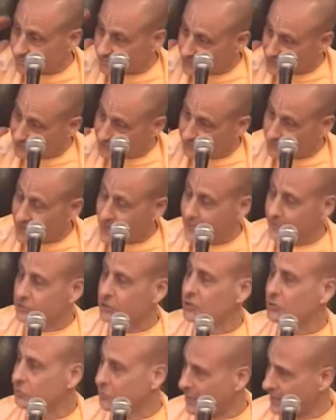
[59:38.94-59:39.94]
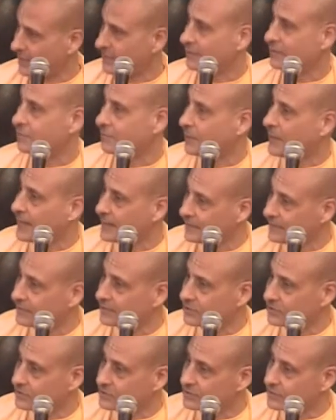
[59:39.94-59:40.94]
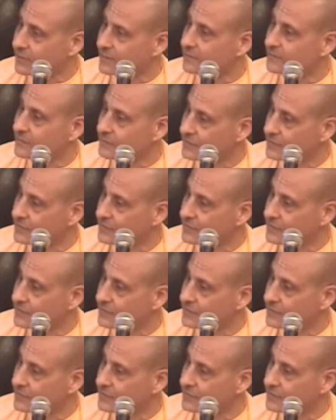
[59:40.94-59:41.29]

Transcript: infatuated by this